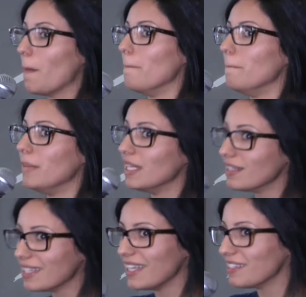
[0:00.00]

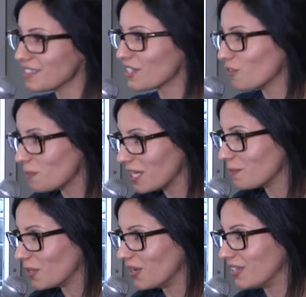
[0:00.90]
millions of
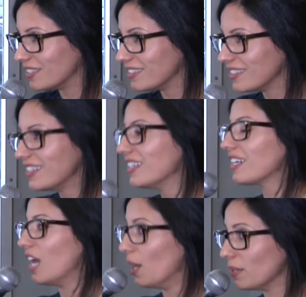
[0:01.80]
people
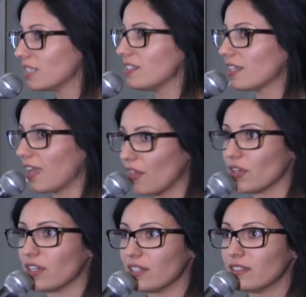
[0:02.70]
coming
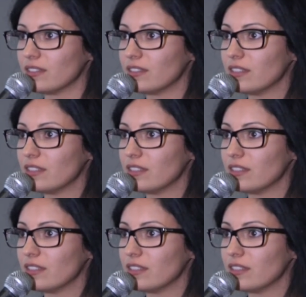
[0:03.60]
together.